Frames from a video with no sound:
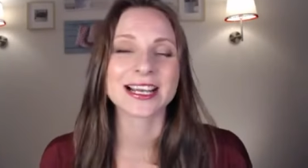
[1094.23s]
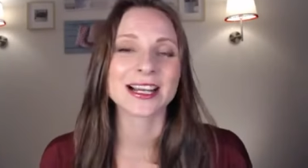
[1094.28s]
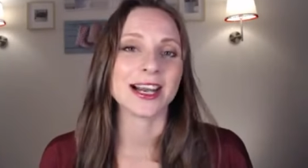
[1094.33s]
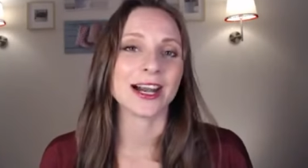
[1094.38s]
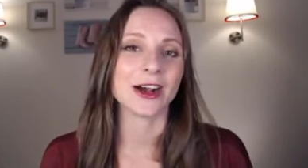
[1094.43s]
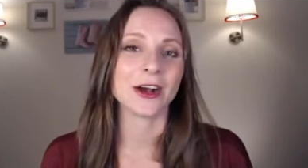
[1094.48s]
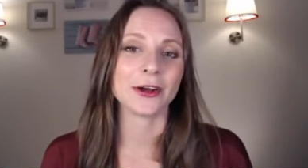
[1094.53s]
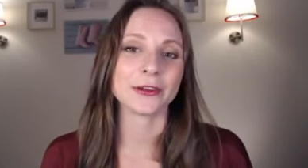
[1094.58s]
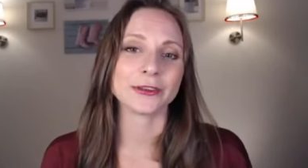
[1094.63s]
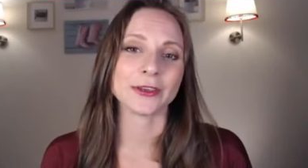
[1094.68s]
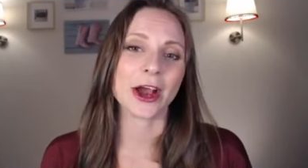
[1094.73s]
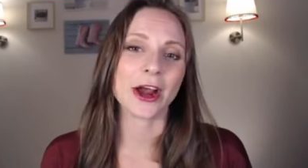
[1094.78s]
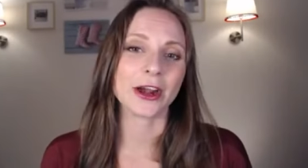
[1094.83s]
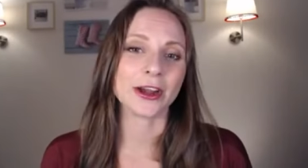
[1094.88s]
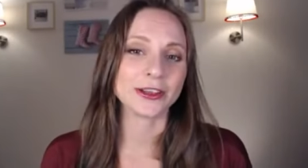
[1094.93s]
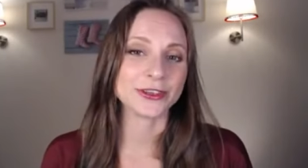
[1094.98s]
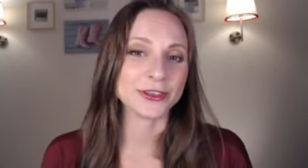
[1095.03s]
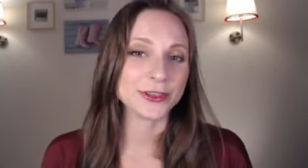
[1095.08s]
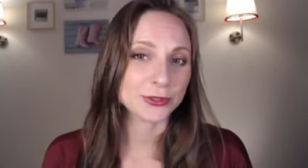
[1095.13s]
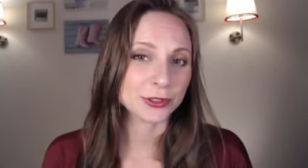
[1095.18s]
on our
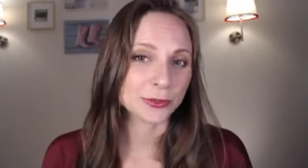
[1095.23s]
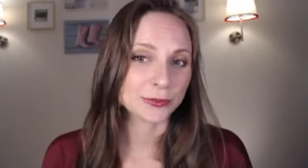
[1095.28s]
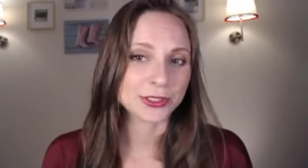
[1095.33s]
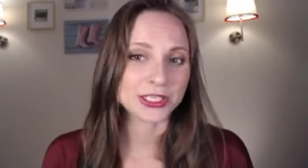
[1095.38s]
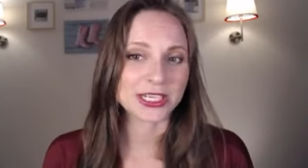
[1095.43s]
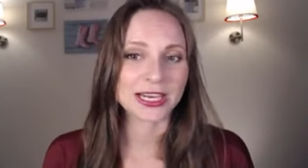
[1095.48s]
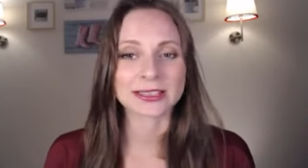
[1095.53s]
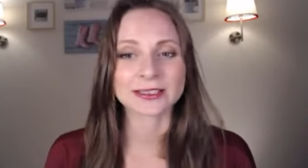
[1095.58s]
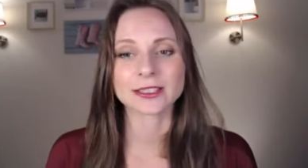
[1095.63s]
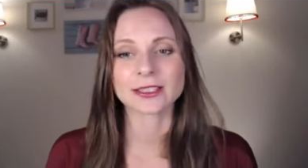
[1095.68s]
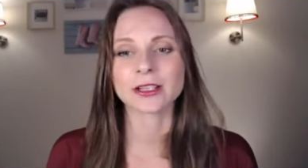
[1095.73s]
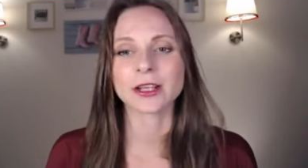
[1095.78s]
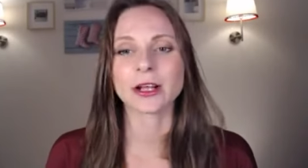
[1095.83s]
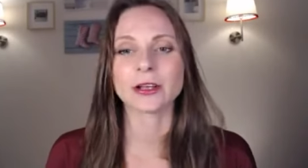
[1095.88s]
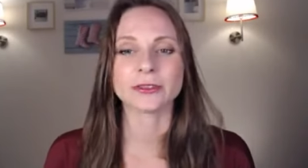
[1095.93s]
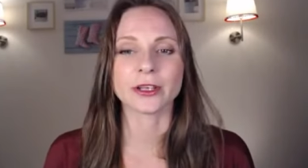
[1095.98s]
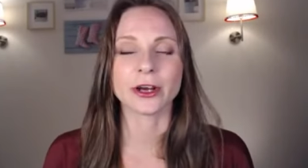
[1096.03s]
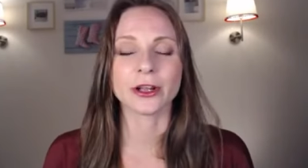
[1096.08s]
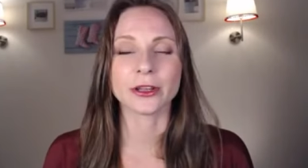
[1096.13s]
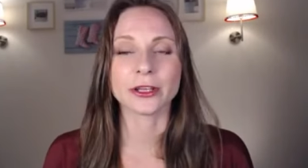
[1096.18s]
YouTube channel,
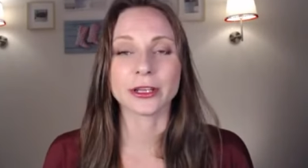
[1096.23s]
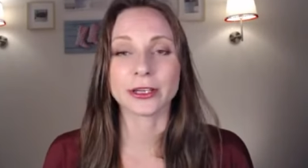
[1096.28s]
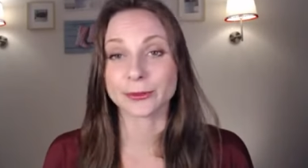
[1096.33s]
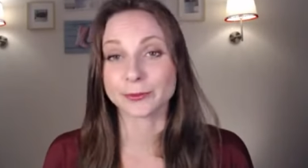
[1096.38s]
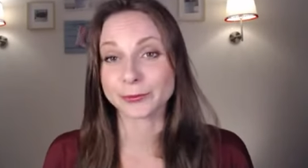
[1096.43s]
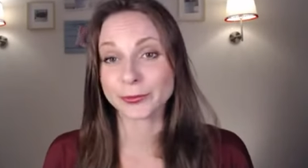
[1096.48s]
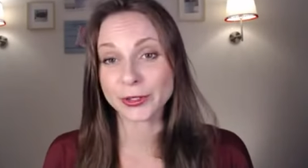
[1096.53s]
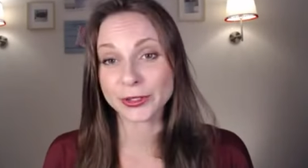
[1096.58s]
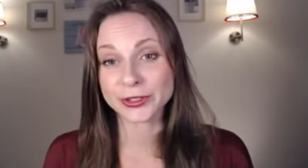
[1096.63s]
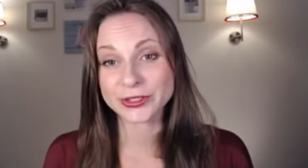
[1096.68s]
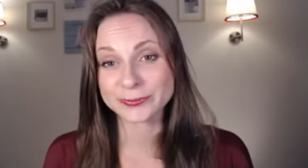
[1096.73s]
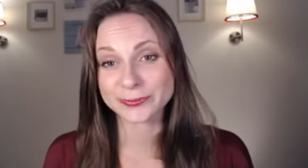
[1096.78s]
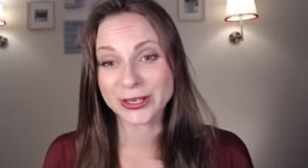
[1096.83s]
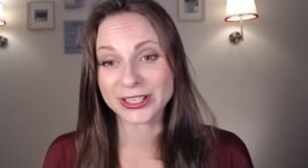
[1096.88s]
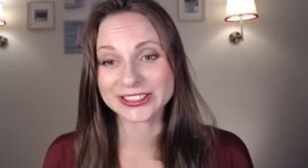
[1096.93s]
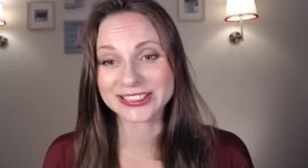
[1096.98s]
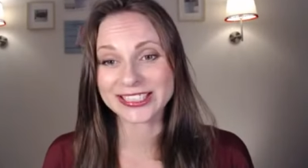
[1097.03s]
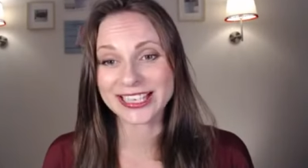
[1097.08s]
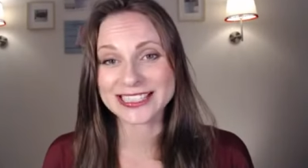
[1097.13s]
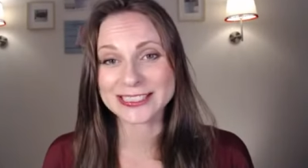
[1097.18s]
on all our
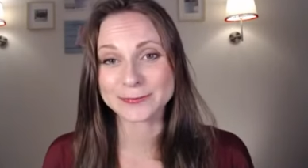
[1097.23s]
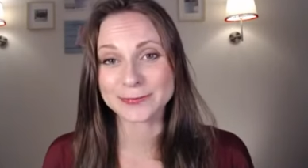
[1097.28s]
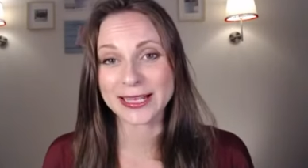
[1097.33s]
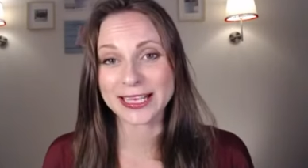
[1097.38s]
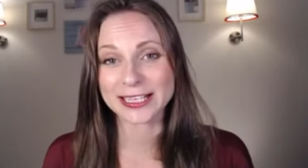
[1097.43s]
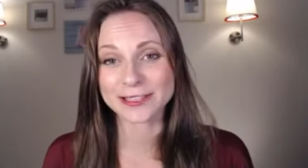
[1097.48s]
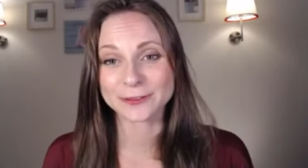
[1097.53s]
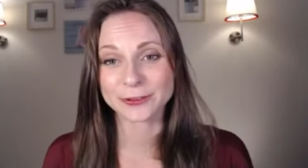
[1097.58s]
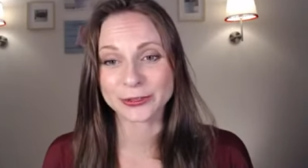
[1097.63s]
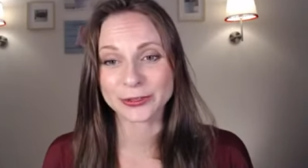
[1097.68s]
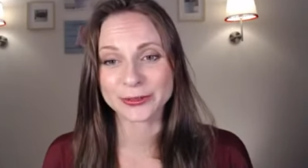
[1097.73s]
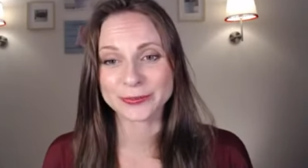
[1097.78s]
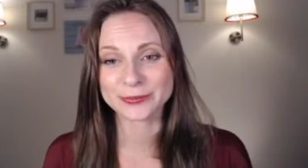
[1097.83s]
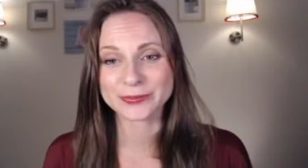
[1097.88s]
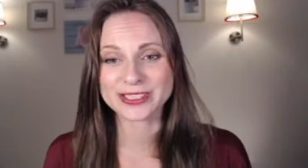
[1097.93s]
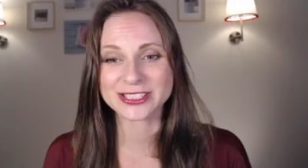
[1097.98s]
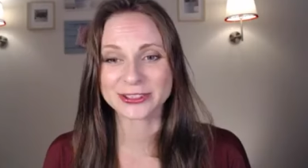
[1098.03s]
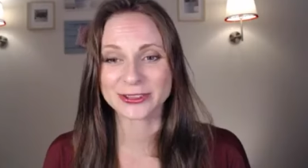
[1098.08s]
podcast platforms.